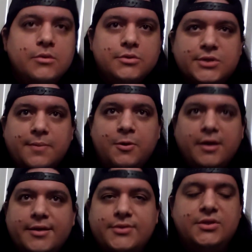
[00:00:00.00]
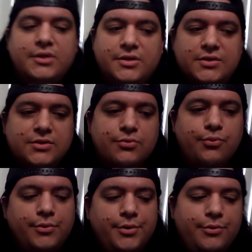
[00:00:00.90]
What's up, you guys? This is
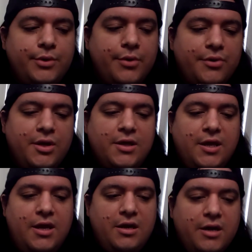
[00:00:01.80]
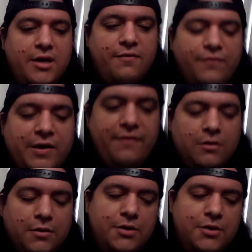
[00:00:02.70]
Ruroni K95 here.